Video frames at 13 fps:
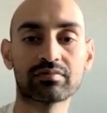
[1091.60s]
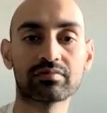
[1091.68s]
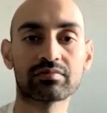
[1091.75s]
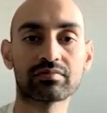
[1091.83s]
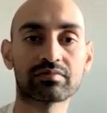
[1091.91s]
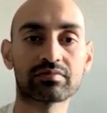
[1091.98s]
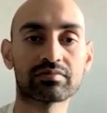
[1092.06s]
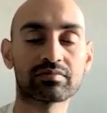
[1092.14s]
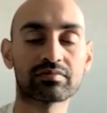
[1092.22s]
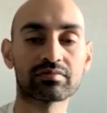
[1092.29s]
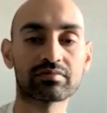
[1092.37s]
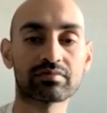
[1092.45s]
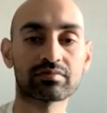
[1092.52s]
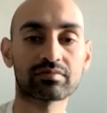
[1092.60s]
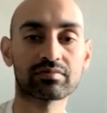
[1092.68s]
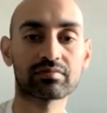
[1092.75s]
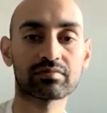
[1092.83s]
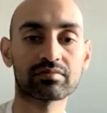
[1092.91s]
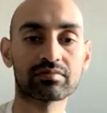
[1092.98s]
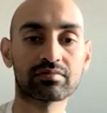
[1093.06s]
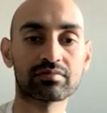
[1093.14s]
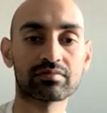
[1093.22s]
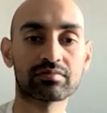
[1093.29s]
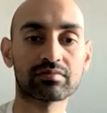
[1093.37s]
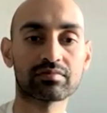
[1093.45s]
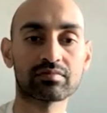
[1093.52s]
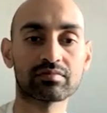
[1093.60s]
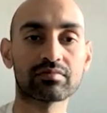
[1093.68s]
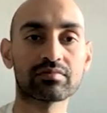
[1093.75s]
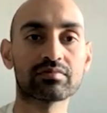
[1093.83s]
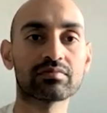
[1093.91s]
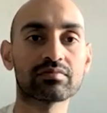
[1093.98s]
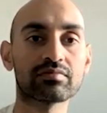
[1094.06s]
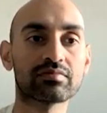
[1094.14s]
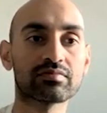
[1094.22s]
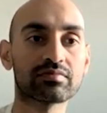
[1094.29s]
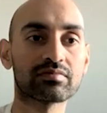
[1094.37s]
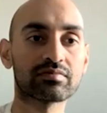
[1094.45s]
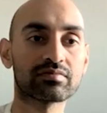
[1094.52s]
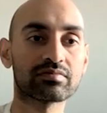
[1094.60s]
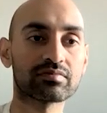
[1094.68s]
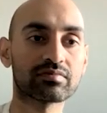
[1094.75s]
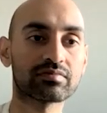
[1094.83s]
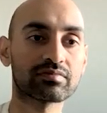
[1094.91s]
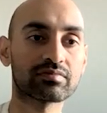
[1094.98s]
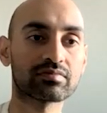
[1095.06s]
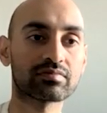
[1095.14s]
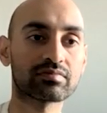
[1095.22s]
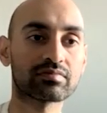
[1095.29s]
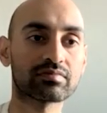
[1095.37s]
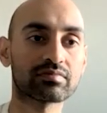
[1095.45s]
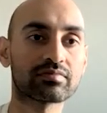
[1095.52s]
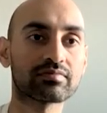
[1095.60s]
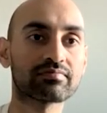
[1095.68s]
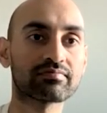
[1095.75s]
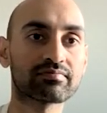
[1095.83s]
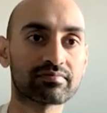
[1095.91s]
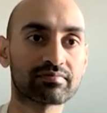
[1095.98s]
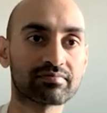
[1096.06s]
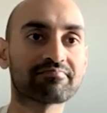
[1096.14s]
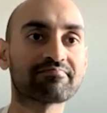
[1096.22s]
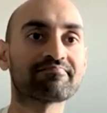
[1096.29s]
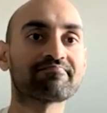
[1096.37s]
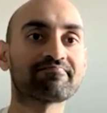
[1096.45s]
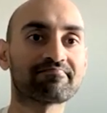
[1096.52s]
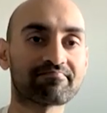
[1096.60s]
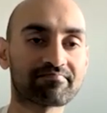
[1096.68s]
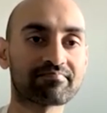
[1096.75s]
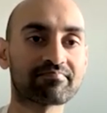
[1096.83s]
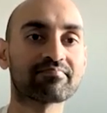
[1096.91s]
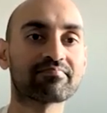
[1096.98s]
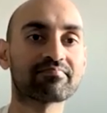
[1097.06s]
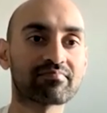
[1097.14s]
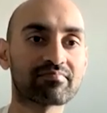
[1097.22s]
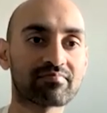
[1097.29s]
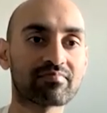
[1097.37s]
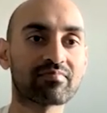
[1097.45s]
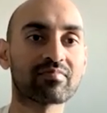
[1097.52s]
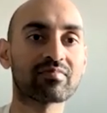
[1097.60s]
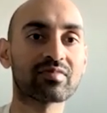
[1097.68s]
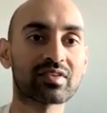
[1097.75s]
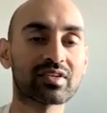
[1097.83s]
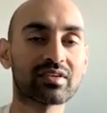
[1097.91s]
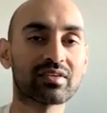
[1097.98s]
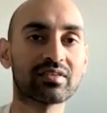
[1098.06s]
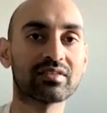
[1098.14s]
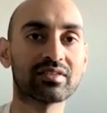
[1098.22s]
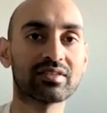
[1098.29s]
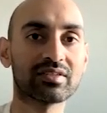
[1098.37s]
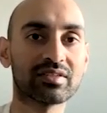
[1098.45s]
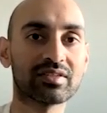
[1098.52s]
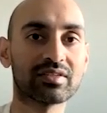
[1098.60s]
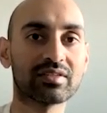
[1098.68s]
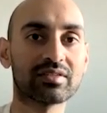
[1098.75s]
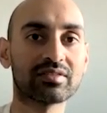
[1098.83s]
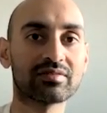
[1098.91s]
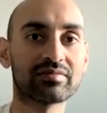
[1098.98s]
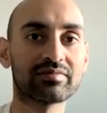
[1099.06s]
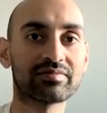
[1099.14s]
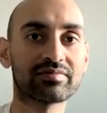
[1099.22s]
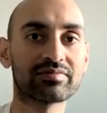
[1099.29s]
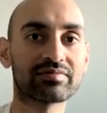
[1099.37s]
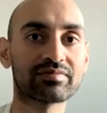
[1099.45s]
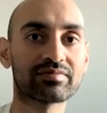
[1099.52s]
[no speech]